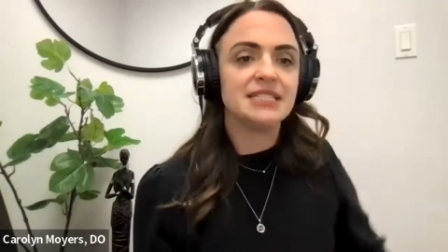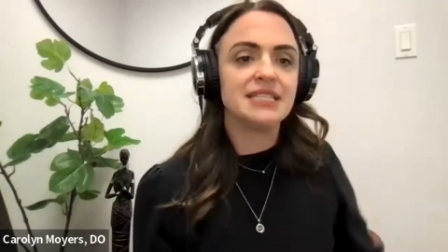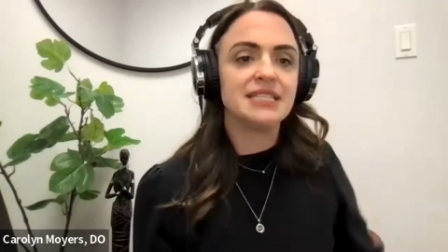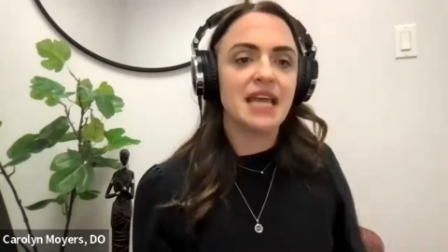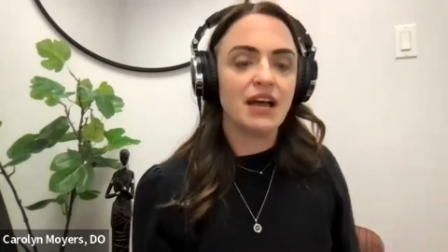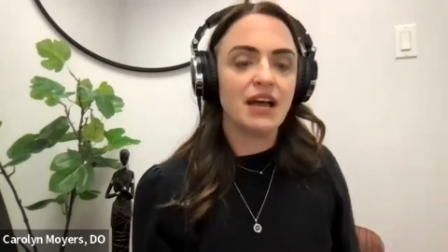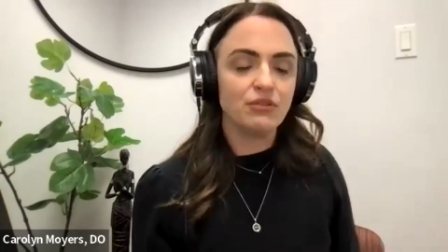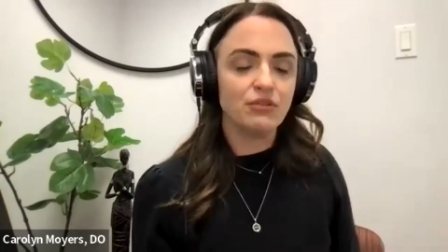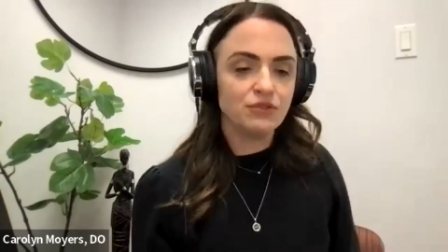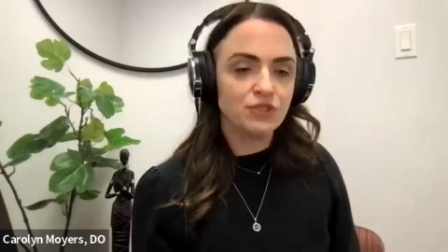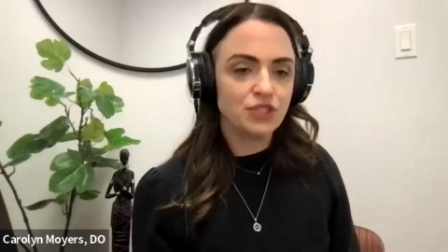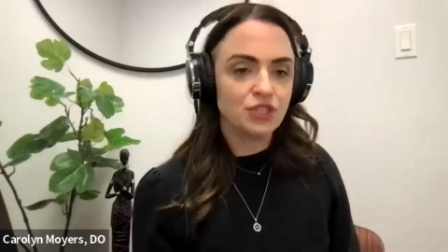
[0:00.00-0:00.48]

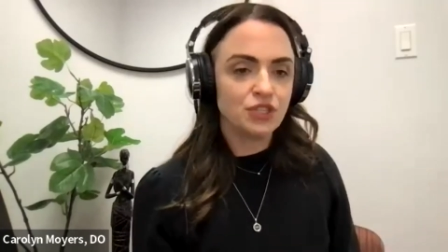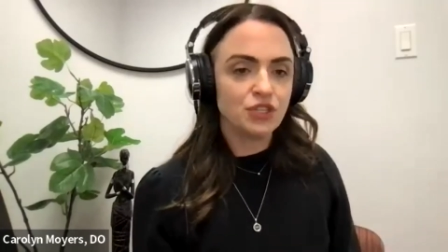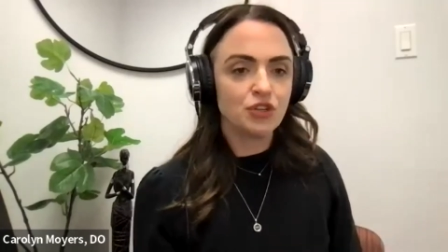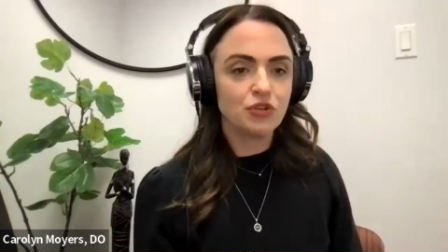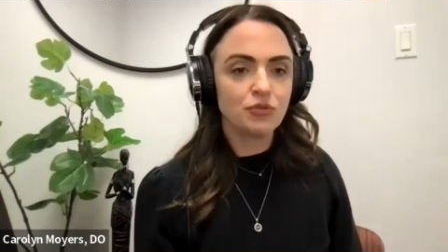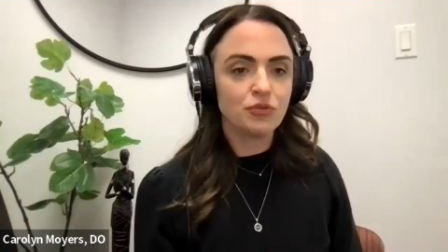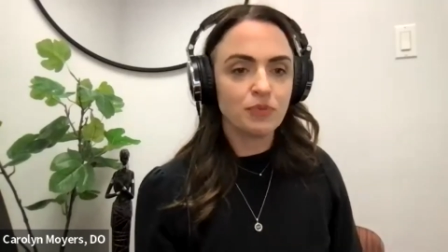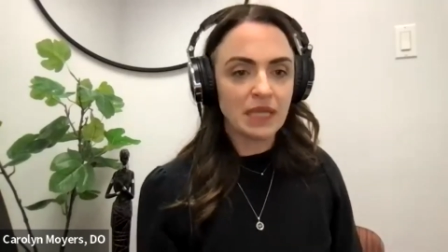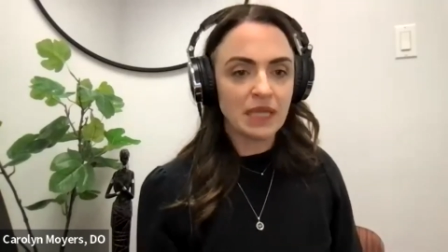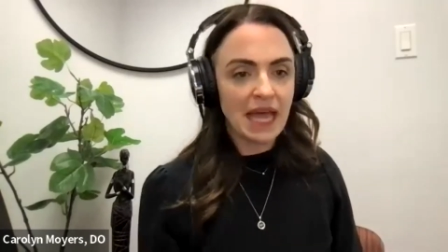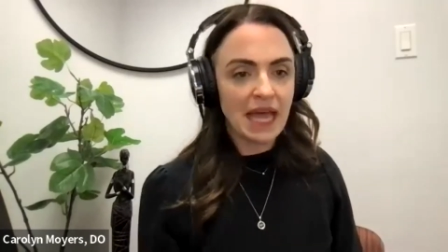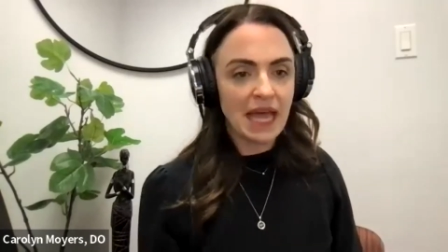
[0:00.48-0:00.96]
down to
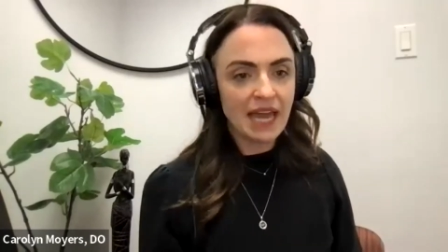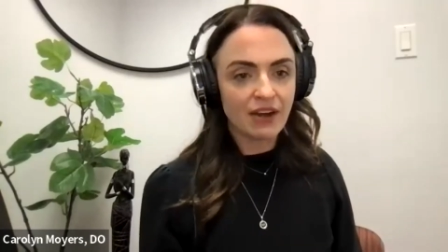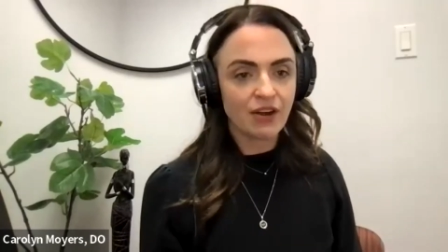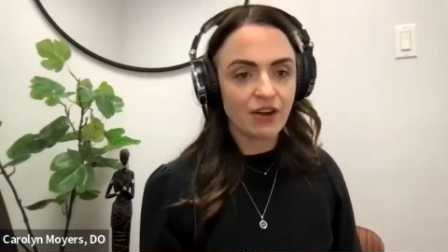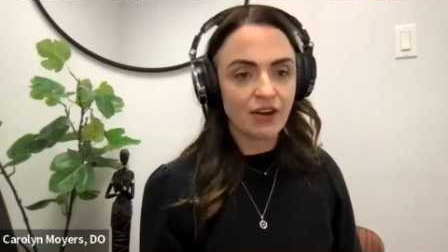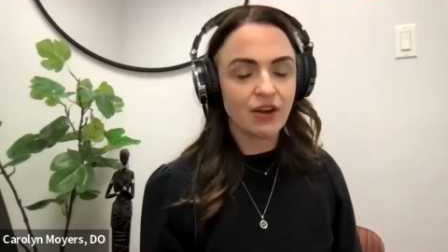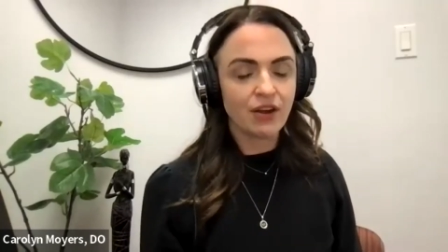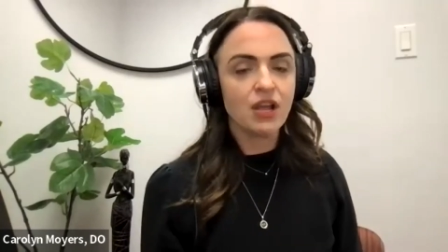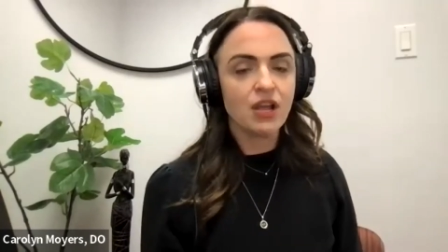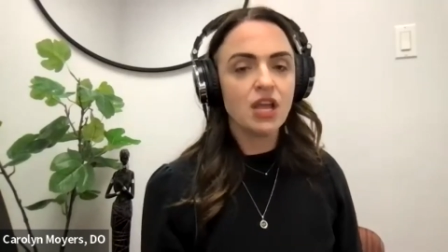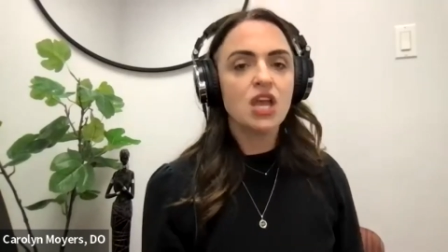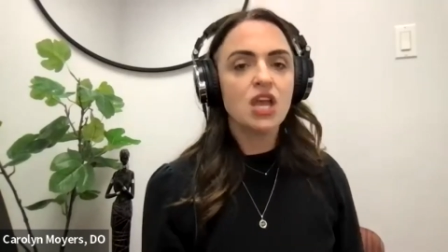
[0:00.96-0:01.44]
your
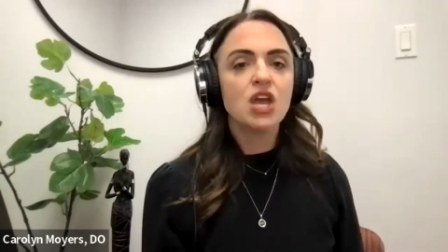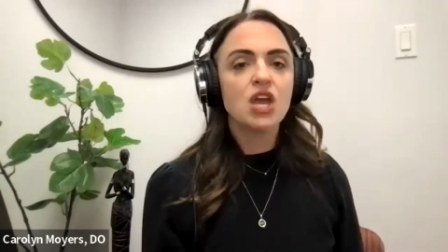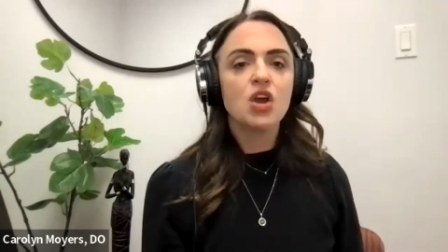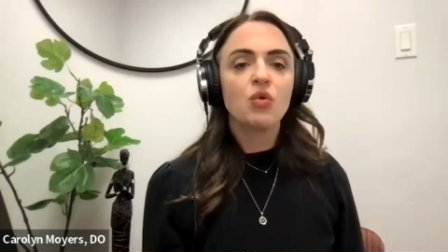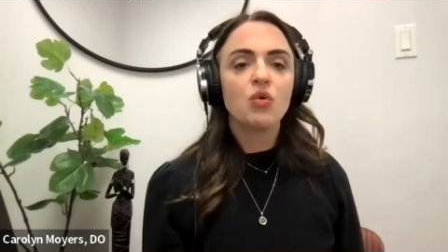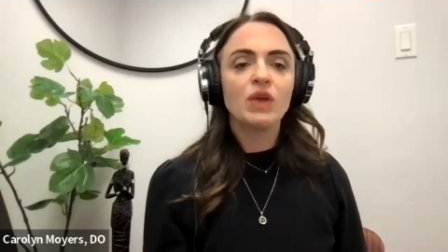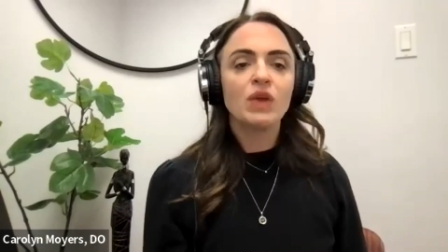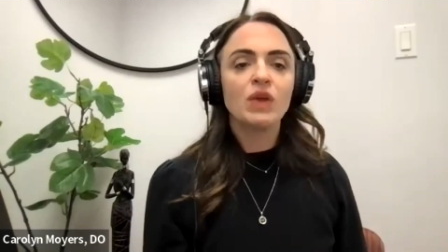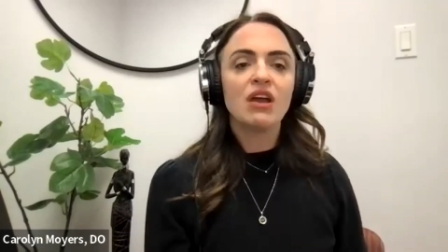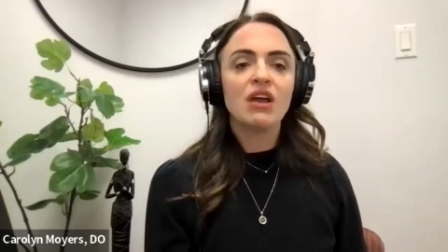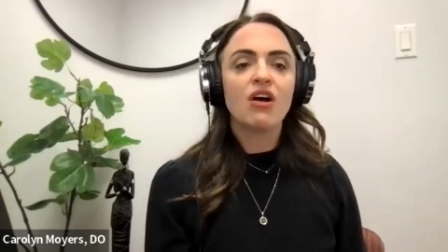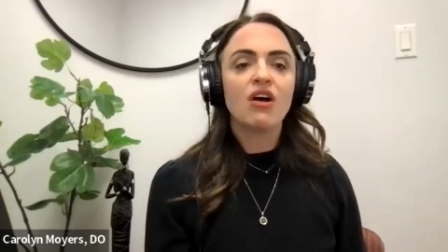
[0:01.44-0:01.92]
bladder.
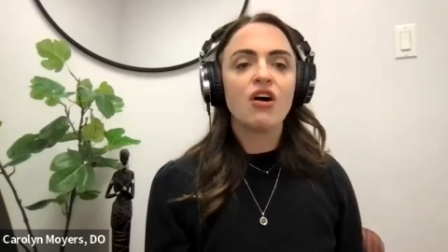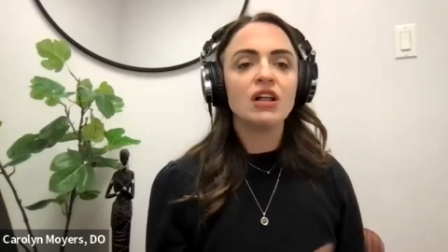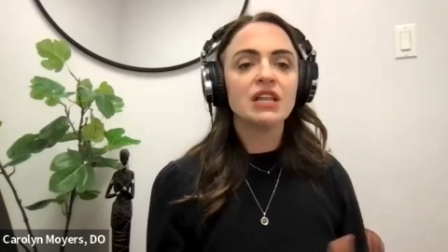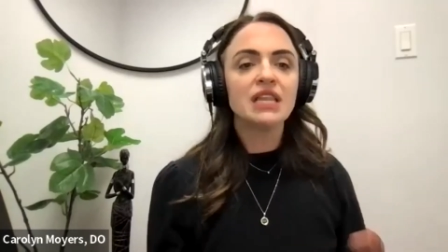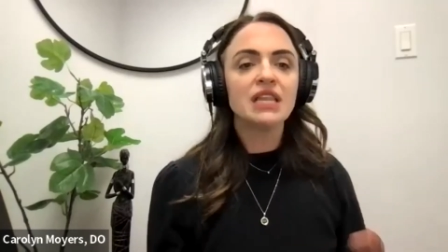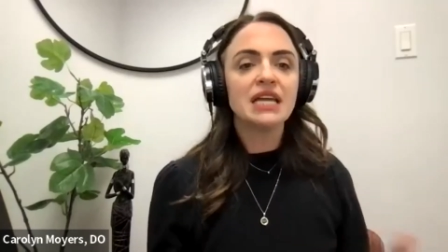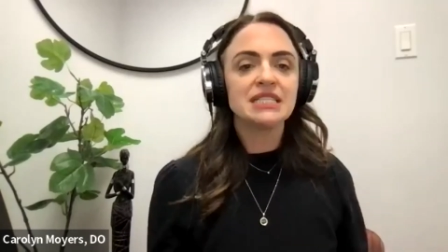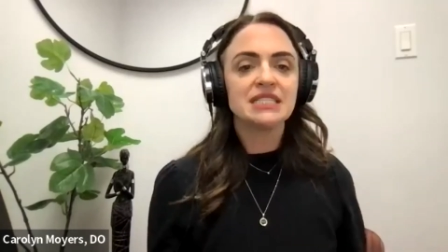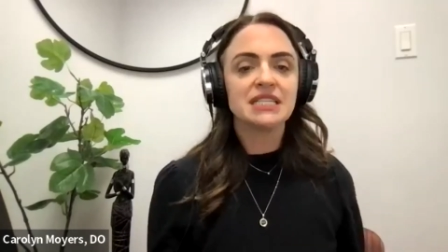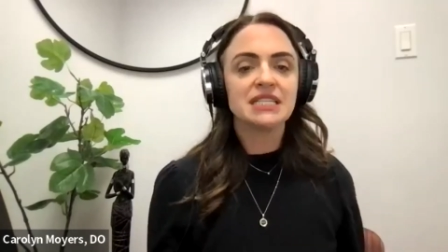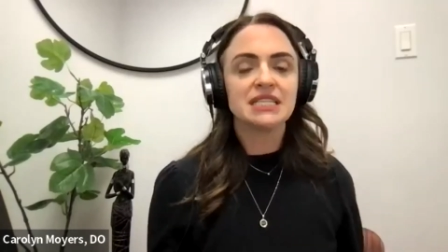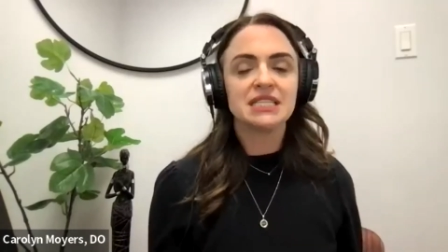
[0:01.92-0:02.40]
We all
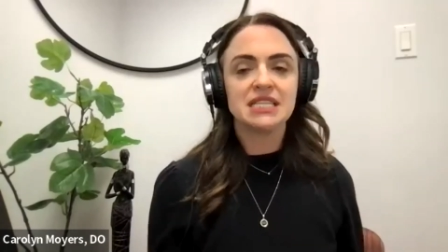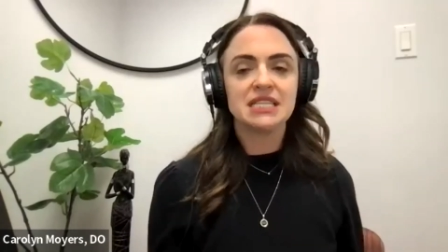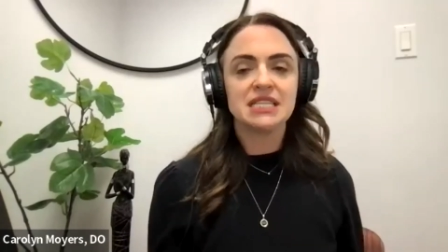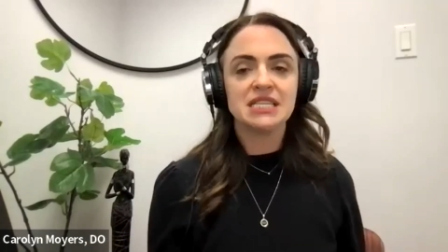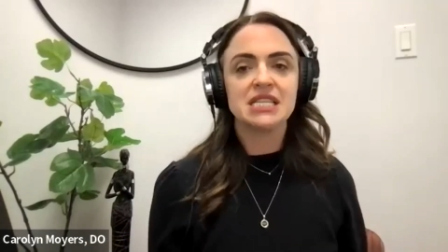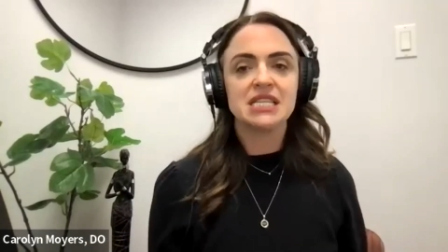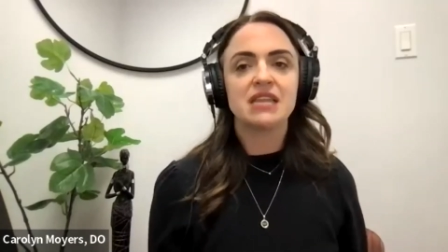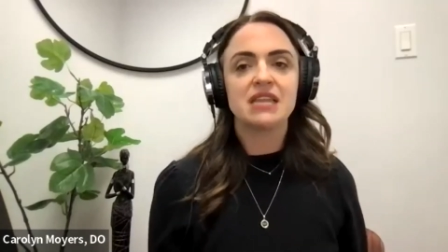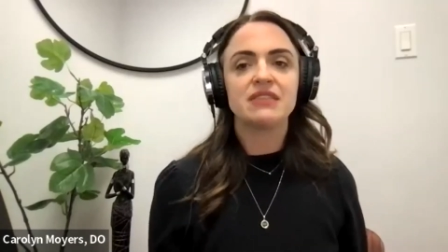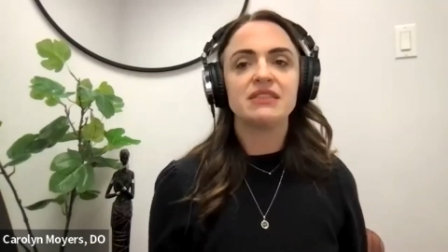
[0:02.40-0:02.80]
like to think that